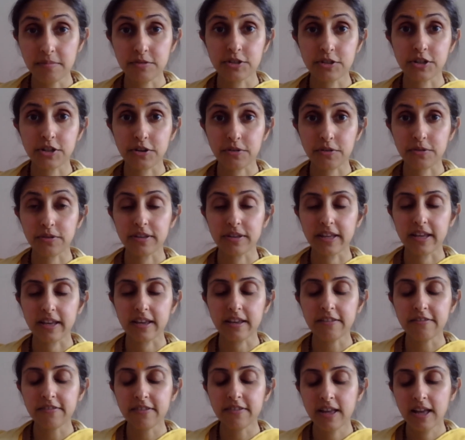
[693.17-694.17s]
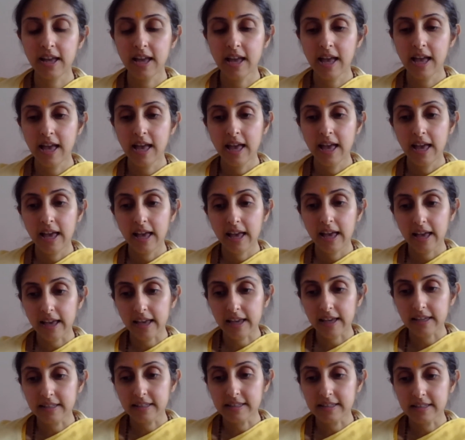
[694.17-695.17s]
Puja Gurudev,
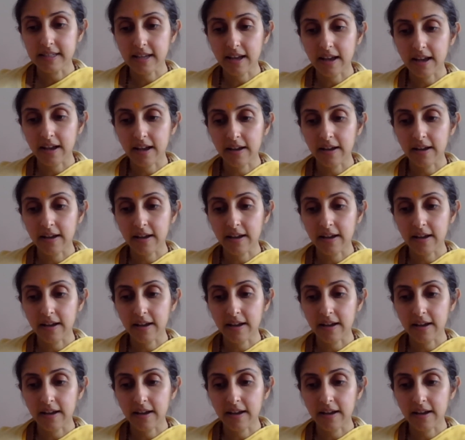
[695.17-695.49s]
and